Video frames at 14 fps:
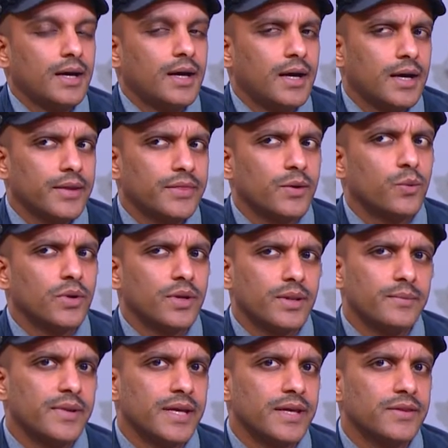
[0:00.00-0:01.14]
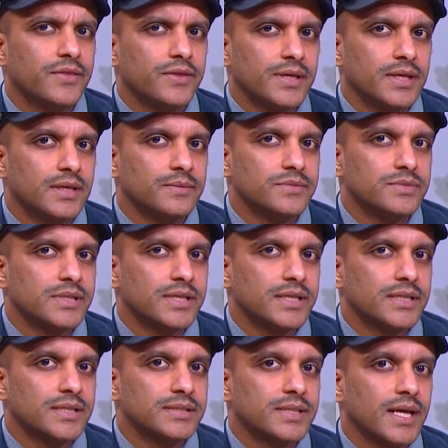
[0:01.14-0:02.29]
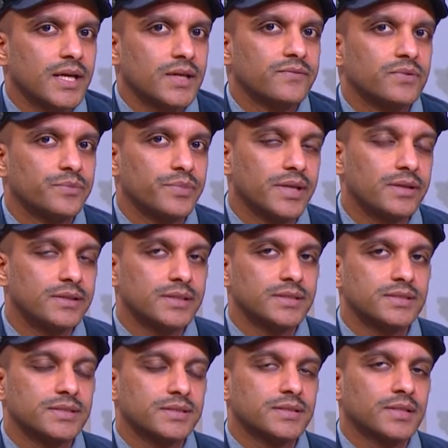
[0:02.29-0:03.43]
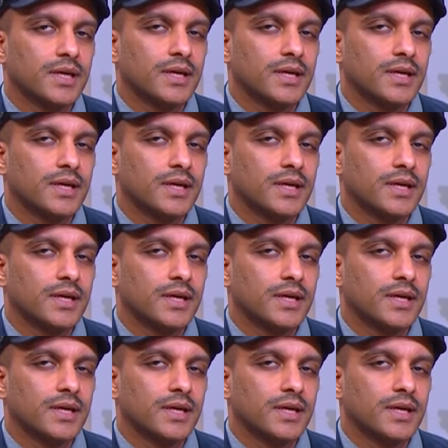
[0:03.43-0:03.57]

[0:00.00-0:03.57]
I think one of the main themes is that of appearance